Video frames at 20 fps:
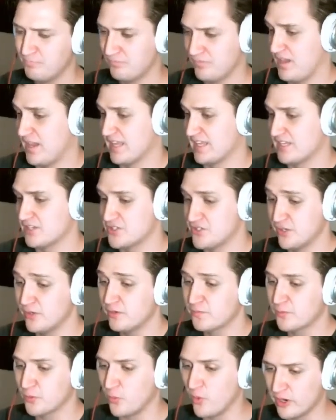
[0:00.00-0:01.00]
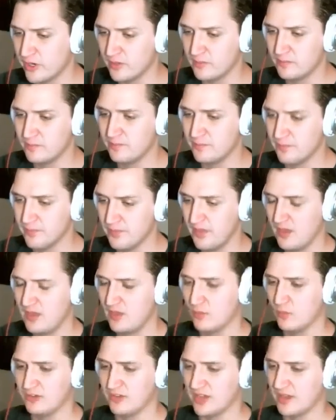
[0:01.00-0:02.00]
I could 2-for-1 him,
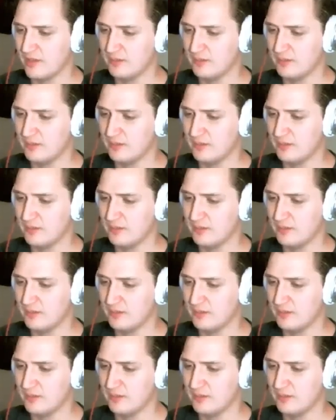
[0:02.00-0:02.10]
which I'm